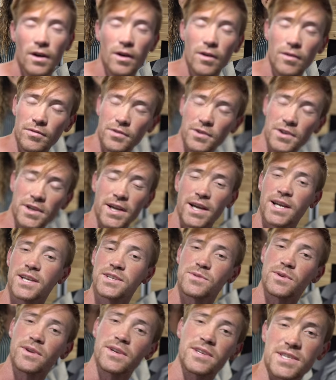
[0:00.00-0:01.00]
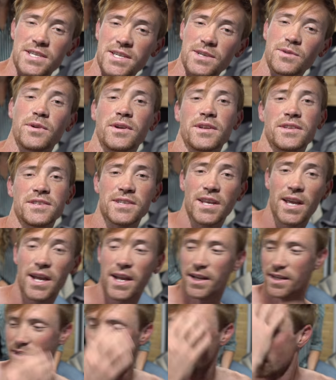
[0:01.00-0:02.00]
Hopefully you guys want to see what it's
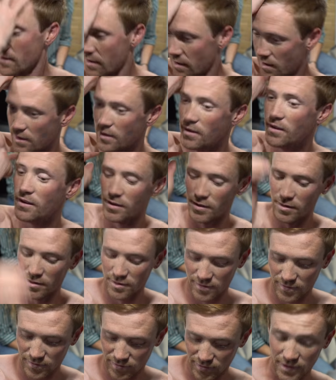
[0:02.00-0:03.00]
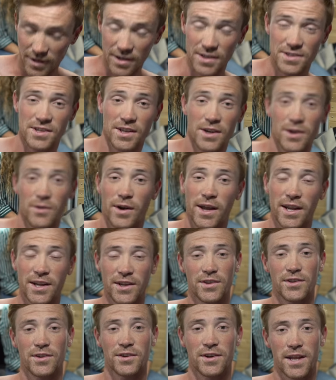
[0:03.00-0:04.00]
like for us on a
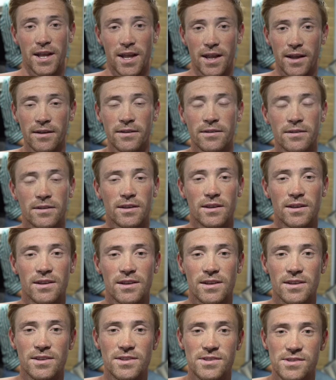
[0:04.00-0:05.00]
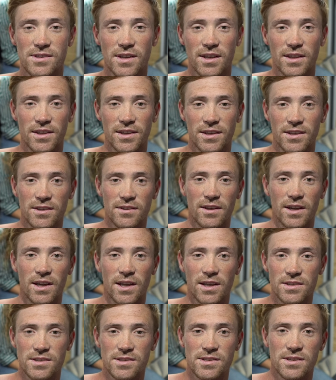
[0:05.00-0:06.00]
regular day because I think you
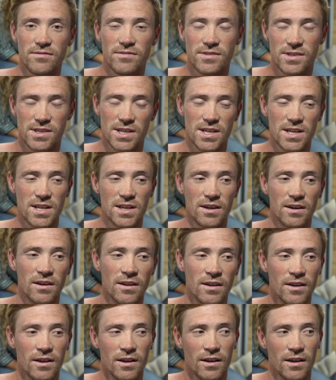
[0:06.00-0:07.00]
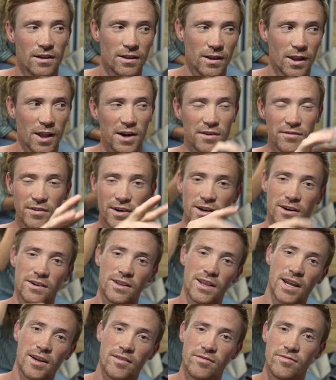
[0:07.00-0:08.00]
guys have seen a lot of our
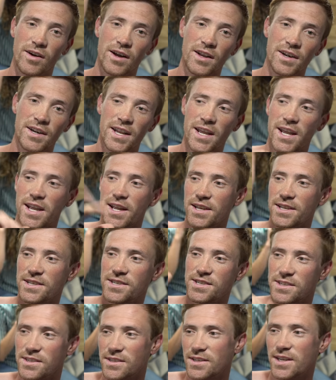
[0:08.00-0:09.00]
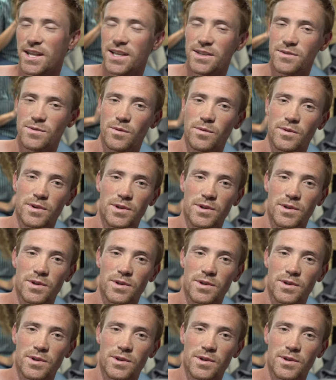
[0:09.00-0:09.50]
like fun days and days where